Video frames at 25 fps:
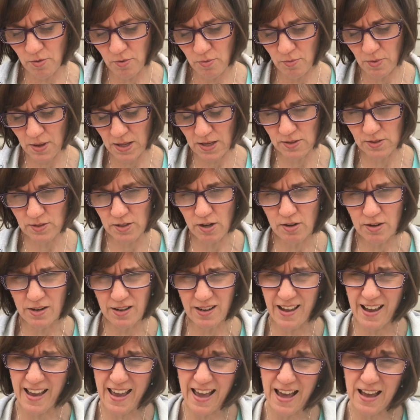When I
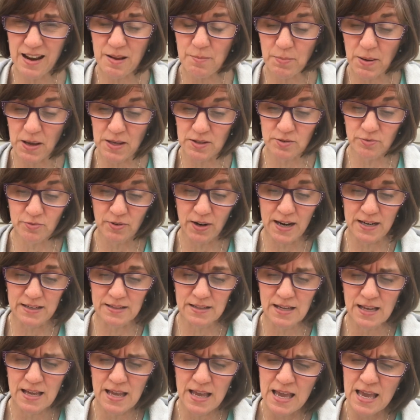started, I had a best
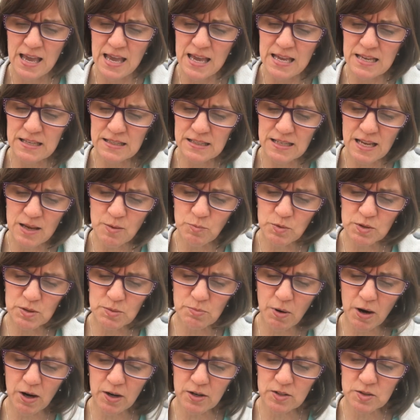friend. His name was
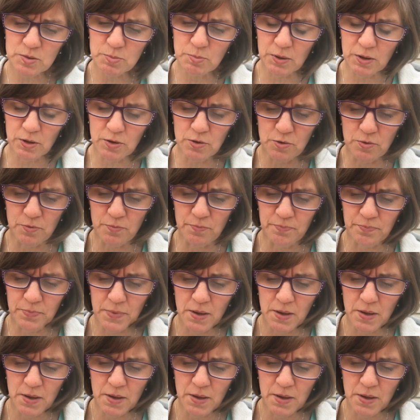Marcus Ballou.